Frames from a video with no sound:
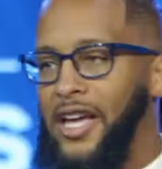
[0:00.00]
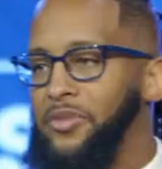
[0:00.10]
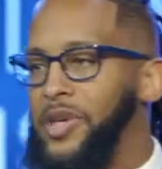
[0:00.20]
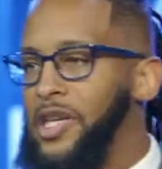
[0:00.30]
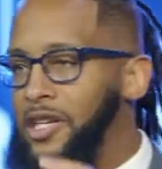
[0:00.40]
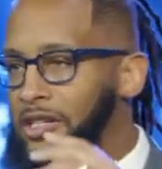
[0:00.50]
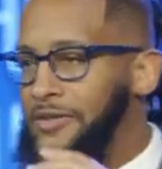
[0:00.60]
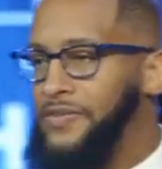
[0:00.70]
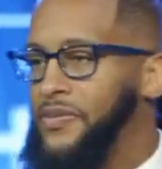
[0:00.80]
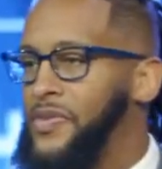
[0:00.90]
can't be here,
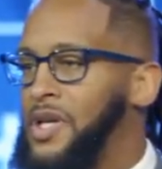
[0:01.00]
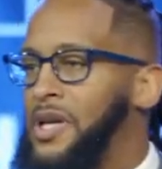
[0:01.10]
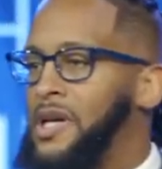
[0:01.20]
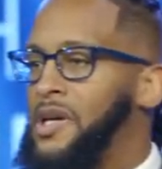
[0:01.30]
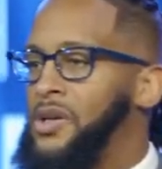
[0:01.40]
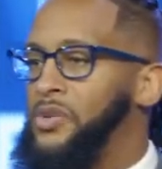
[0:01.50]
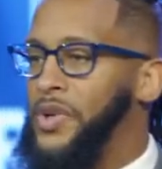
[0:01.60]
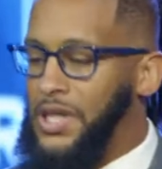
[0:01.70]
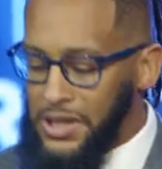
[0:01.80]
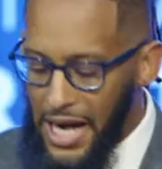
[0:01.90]

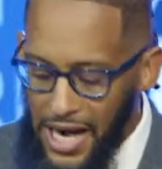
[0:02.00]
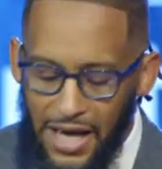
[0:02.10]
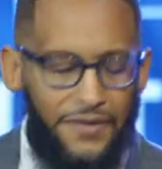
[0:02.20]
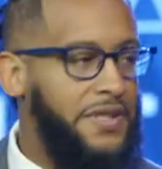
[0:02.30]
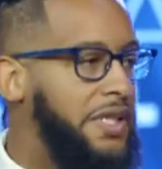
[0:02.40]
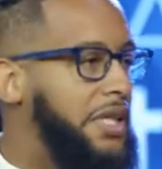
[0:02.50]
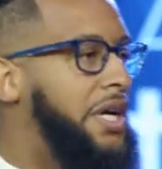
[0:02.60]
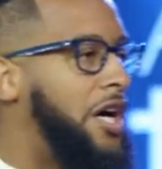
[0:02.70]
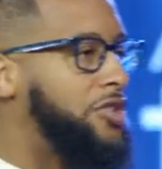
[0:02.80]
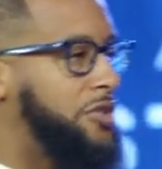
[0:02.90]
we can have city
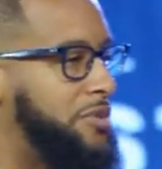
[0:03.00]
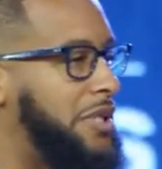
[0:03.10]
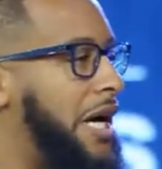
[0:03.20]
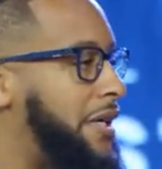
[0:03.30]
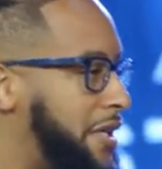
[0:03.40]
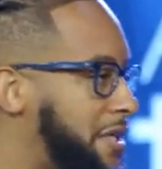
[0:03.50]
councilmen out of